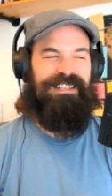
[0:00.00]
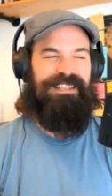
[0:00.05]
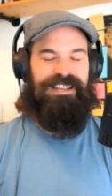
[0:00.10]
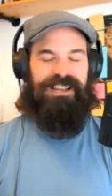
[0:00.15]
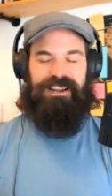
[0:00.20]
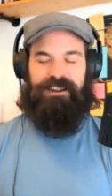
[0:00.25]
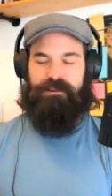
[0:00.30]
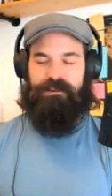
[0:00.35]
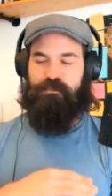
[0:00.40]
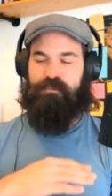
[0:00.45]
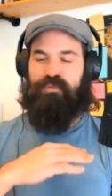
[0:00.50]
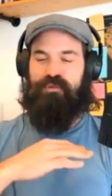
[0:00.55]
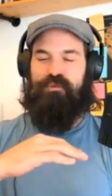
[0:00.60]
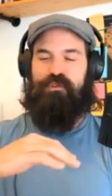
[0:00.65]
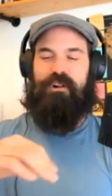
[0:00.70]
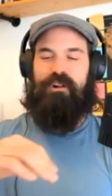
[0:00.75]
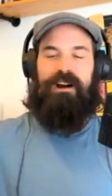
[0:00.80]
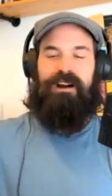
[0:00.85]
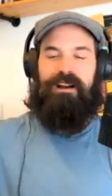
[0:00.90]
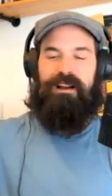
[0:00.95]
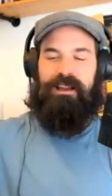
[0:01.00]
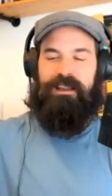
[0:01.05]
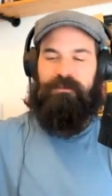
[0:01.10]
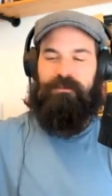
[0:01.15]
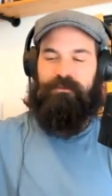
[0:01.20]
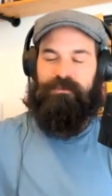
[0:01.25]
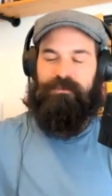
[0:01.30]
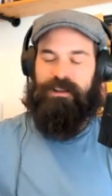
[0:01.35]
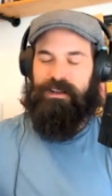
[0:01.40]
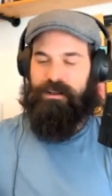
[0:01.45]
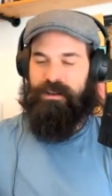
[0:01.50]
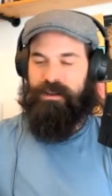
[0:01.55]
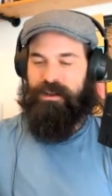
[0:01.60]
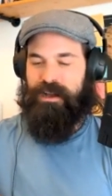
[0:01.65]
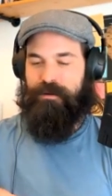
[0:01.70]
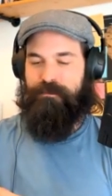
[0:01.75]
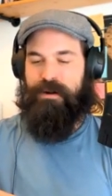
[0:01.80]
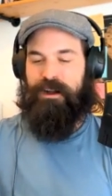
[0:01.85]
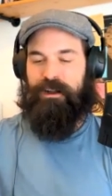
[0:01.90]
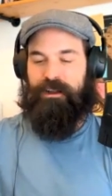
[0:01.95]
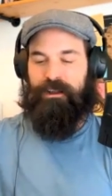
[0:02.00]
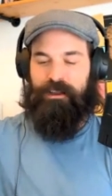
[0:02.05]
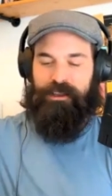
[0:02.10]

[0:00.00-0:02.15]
kind of broad uh, among